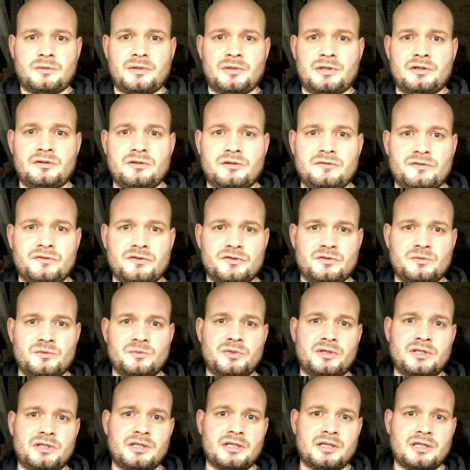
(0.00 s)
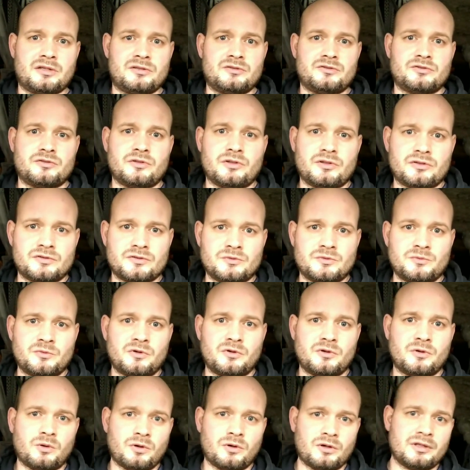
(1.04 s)
They're looking for somebody they can trust,
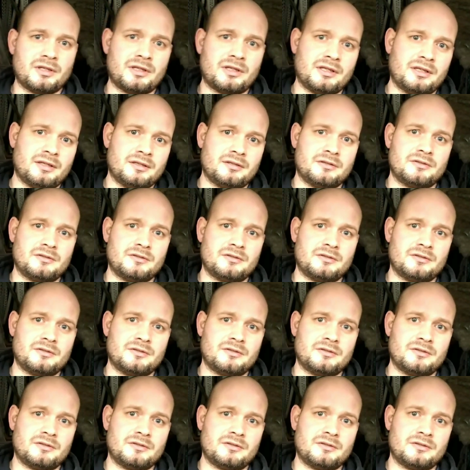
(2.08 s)
someone quality